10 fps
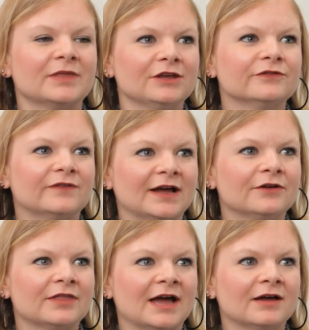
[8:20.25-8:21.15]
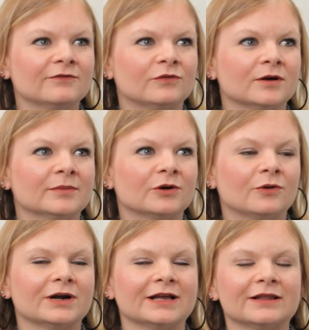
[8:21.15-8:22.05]
that you file that form
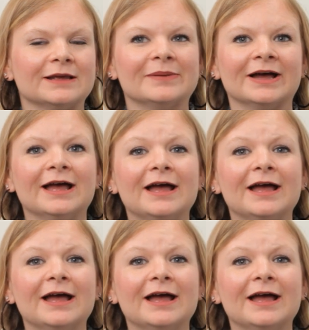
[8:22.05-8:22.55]
accordingly. But